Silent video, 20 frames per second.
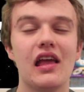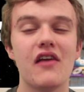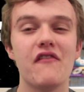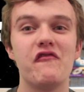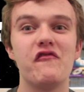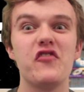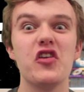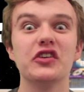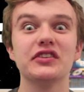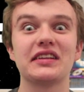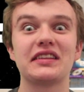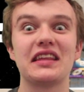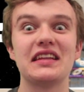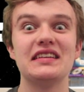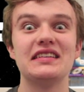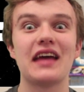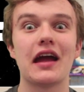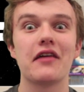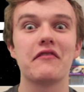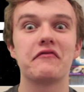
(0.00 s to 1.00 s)
It feels like the
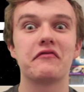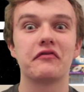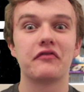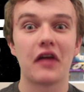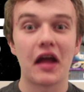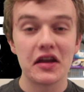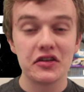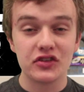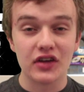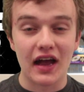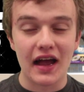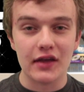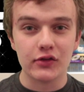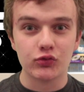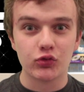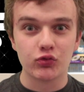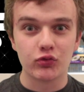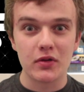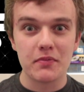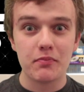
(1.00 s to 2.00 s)
entire franchise
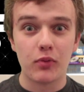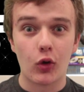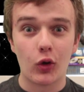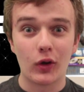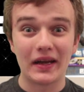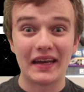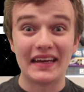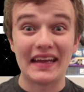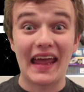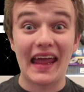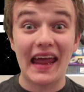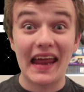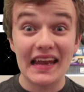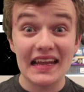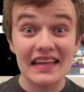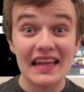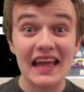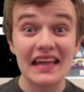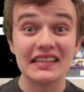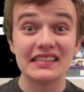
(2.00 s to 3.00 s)
was reborn in
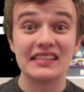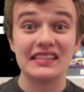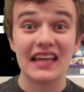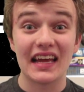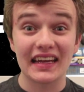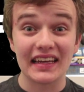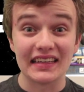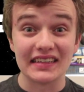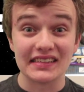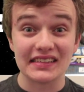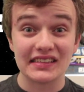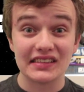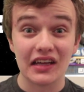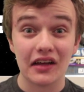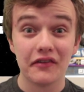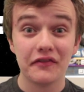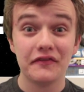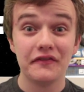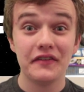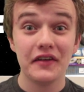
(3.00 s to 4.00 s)
88 seconds
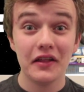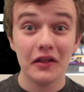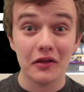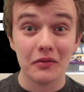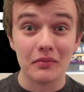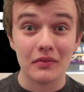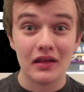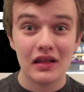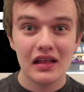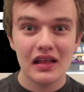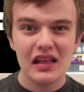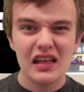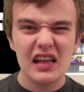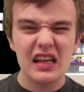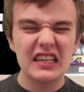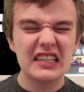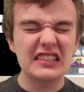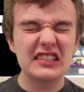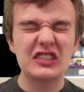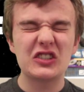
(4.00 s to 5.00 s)
of film.
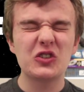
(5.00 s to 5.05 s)
It's